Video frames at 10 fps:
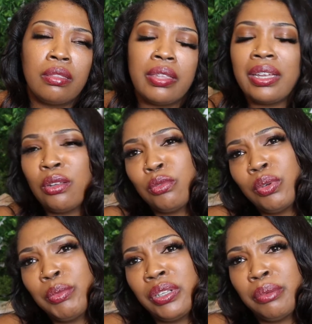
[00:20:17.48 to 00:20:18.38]
those
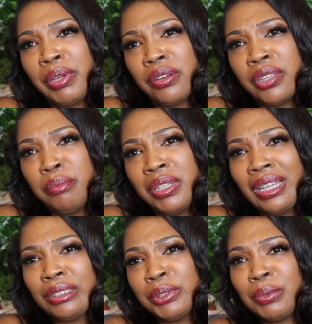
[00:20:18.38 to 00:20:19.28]
women look better than me.
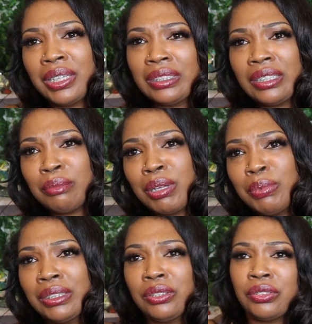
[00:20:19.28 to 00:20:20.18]
That's the reason why he doesn't like my
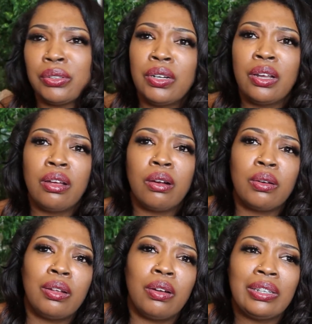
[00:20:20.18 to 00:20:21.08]
pictures or
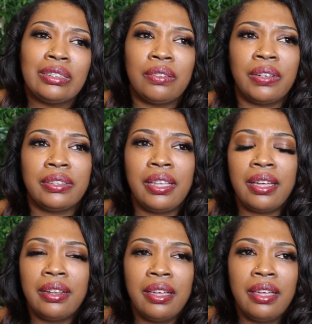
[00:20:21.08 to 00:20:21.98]
stuff like
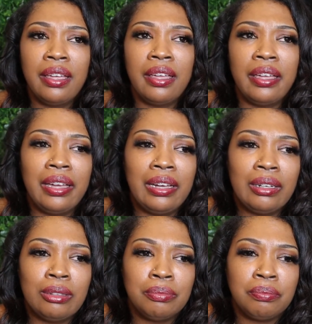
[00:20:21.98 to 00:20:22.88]
that. And